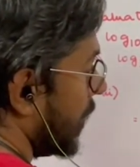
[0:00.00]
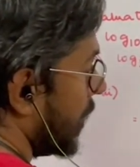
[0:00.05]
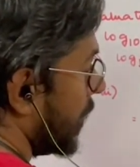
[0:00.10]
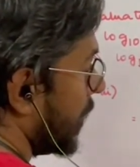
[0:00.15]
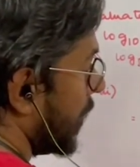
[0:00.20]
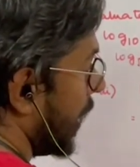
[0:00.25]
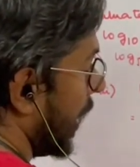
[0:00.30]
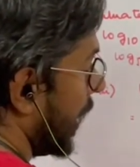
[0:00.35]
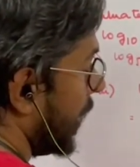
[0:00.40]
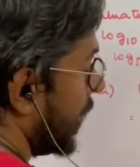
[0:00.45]

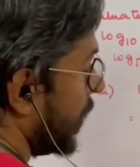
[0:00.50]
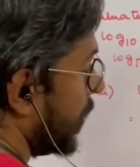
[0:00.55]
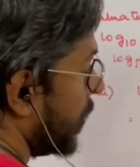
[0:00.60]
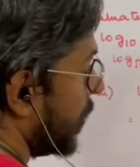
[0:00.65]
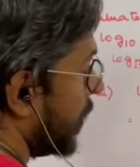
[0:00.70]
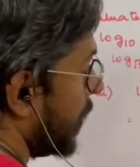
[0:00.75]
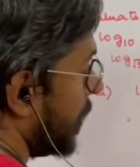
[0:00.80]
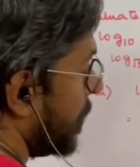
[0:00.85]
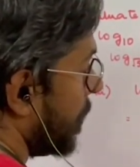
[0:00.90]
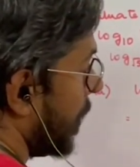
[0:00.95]
9 to
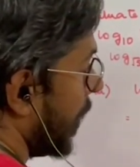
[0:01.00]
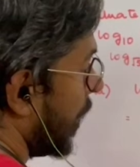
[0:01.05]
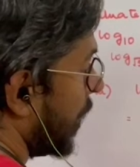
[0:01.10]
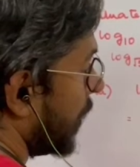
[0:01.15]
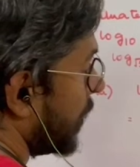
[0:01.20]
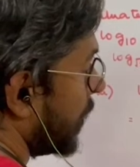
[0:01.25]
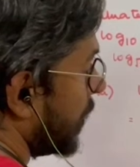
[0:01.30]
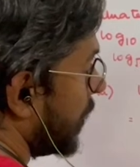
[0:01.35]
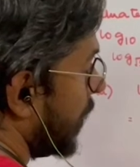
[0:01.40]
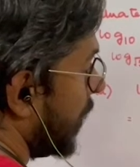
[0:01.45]
the
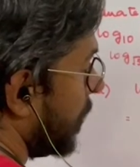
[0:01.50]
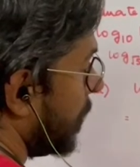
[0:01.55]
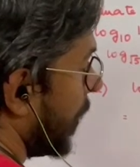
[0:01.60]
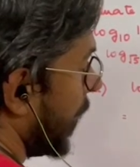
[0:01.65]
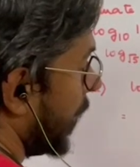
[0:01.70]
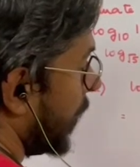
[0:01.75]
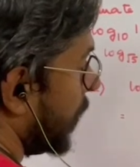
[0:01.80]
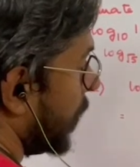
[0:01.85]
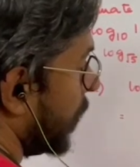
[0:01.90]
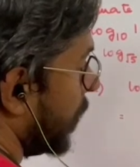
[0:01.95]
power 3
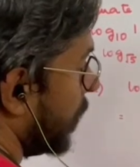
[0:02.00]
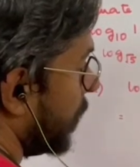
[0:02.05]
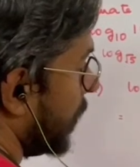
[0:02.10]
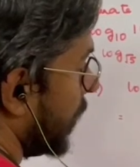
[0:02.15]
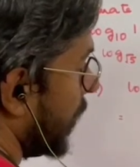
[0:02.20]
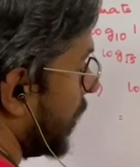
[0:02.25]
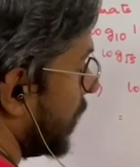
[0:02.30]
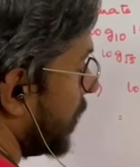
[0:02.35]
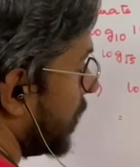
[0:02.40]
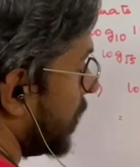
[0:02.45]
by 2
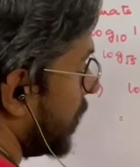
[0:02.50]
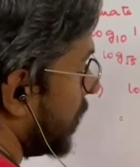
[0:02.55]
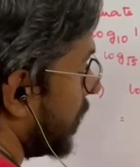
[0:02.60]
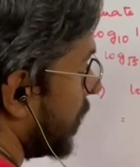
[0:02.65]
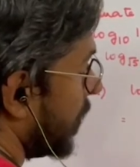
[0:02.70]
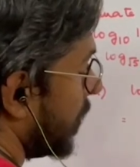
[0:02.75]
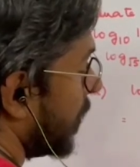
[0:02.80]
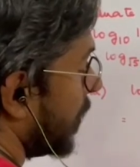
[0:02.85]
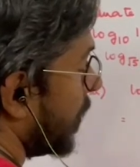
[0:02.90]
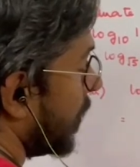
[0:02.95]
means
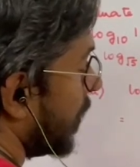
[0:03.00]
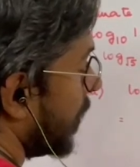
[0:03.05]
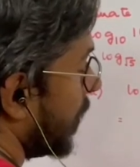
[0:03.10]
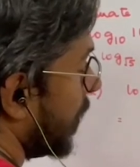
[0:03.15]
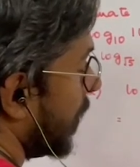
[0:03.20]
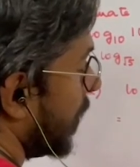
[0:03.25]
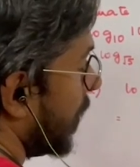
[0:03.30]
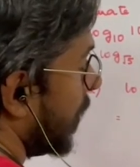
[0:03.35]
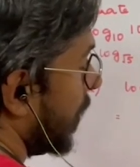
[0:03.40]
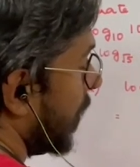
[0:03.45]

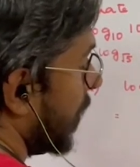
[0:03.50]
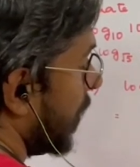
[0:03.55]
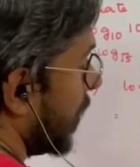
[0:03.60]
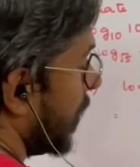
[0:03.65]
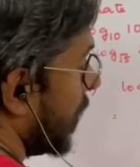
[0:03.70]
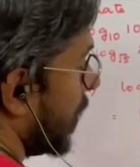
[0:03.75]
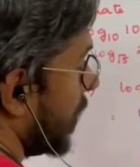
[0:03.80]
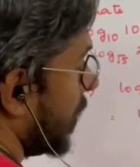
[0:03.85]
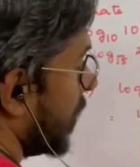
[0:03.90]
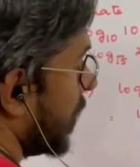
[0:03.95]

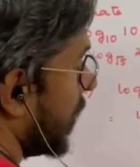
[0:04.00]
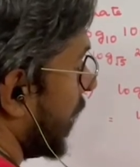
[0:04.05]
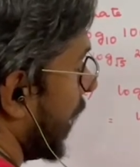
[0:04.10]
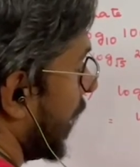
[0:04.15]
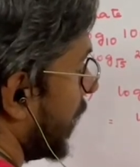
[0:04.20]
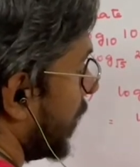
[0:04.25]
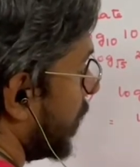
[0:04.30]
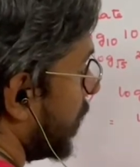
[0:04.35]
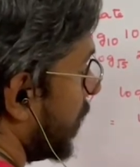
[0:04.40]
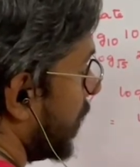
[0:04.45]

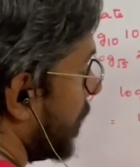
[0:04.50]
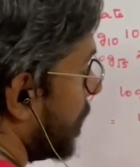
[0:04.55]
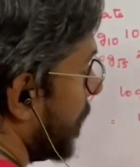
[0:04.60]
9 to the